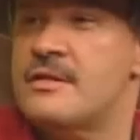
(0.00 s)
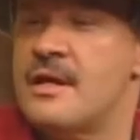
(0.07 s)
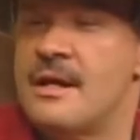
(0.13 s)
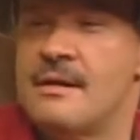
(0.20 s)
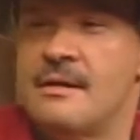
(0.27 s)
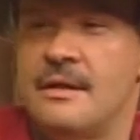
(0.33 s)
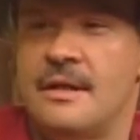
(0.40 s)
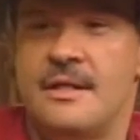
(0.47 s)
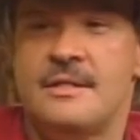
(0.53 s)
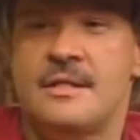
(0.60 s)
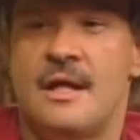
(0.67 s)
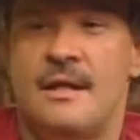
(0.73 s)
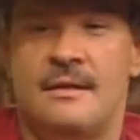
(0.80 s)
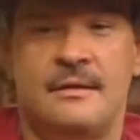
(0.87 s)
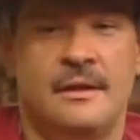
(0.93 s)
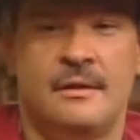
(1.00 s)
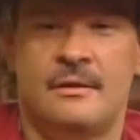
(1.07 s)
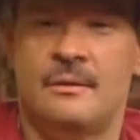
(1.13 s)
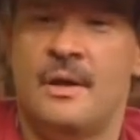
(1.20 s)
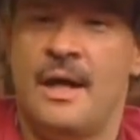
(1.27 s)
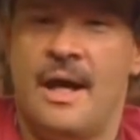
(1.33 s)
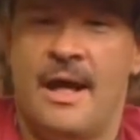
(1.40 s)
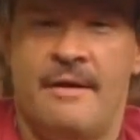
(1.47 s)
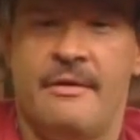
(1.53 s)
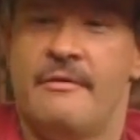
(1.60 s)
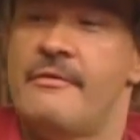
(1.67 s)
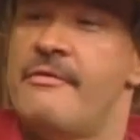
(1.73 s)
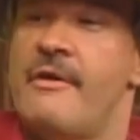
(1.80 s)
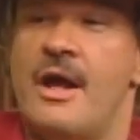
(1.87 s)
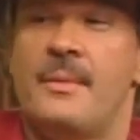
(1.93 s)
there, and he said, have you
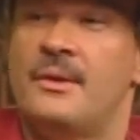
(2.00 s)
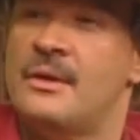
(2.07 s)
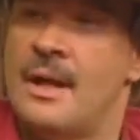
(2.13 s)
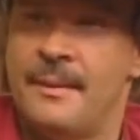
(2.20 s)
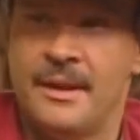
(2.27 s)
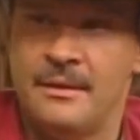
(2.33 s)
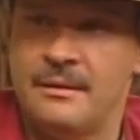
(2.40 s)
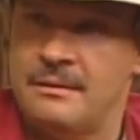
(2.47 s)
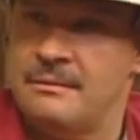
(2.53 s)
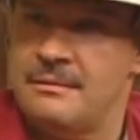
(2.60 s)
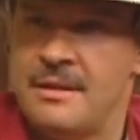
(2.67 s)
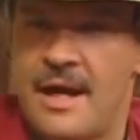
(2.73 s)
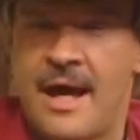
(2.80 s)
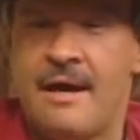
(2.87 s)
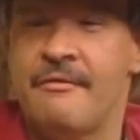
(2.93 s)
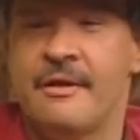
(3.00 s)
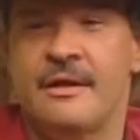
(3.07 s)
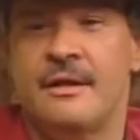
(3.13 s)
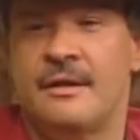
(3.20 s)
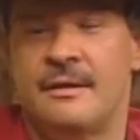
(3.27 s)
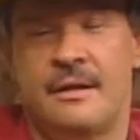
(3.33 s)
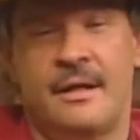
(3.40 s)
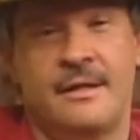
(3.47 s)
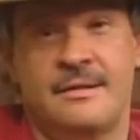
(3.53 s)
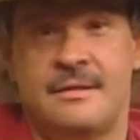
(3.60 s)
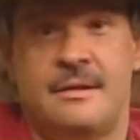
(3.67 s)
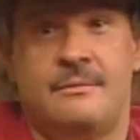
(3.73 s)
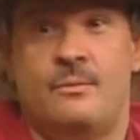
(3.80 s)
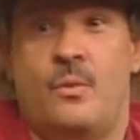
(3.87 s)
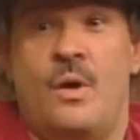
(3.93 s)
ever thought about coming to Africa? And I
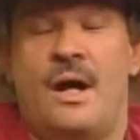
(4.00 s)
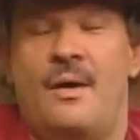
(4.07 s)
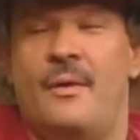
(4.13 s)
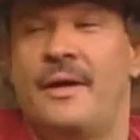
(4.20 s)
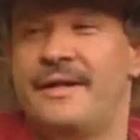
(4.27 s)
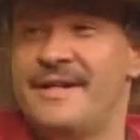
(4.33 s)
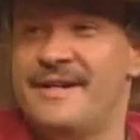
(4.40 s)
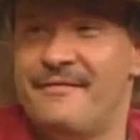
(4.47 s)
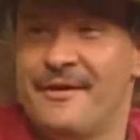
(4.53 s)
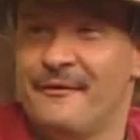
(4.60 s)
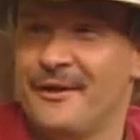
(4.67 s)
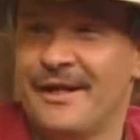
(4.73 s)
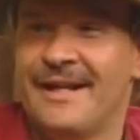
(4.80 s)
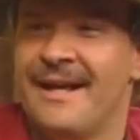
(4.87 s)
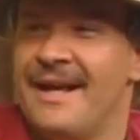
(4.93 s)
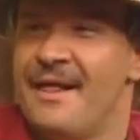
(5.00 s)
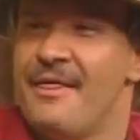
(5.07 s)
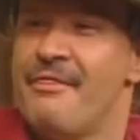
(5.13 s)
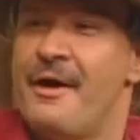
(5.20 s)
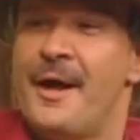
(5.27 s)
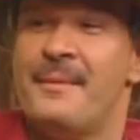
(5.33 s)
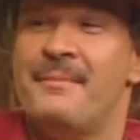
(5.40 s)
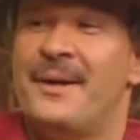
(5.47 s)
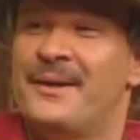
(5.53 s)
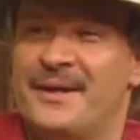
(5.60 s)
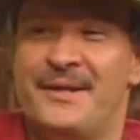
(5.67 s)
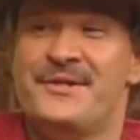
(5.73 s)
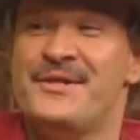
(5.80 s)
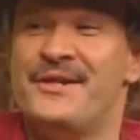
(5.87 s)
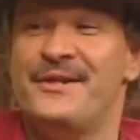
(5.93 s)
said, wow, I'd never really
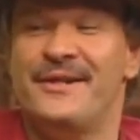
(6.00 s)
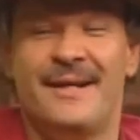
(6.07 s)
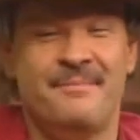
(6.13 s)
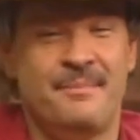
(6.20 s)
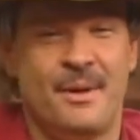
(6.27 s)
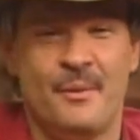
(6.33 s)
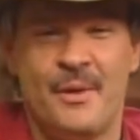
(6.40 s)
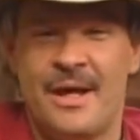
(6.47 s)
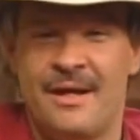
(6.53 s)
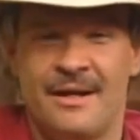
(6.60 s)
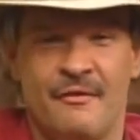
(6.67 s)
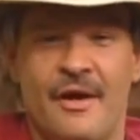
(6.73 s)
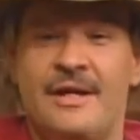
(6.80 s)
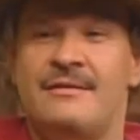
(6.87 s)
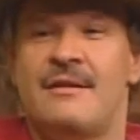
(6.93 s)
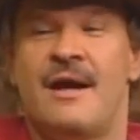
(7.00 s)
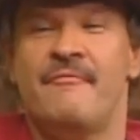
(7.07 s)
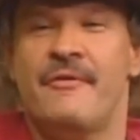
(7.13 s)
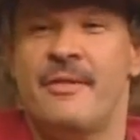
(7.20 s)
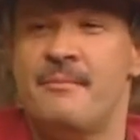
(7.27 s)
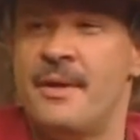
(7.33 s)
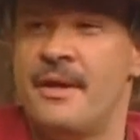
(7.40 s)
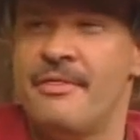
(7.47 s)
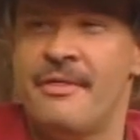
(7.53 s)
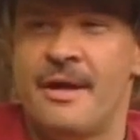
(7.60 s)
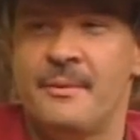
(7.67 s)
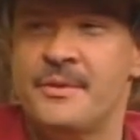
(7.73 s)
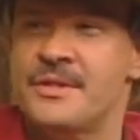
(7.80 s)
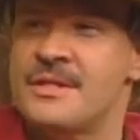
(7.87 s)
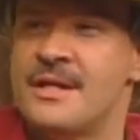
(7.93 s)
considered it, but we had a great time for the month I
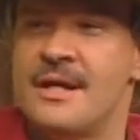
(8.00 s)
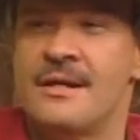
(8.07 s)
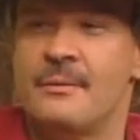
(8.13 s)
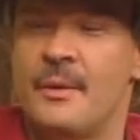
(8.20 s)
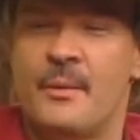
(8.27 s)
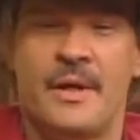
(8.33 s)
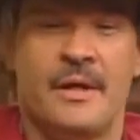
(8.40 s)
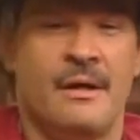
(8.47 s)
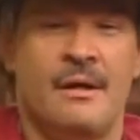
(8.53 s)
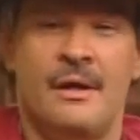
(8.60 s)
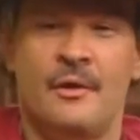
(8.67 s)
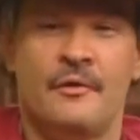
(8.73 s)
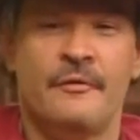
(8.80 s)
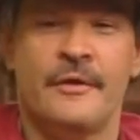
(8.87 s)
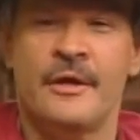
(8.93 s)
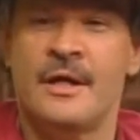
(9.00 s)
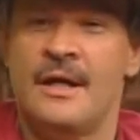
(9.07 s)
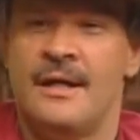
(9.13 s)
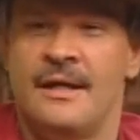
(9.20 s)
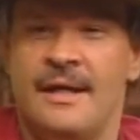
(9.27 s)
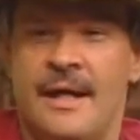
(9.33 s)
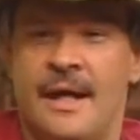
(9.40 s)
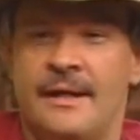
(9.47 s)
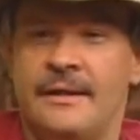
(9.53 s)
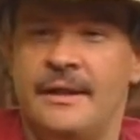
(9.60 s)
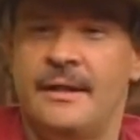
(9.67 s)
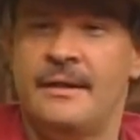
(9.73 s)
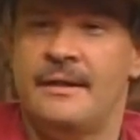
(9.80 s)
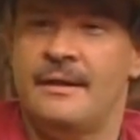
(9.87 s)
was there. We went all over Kenya,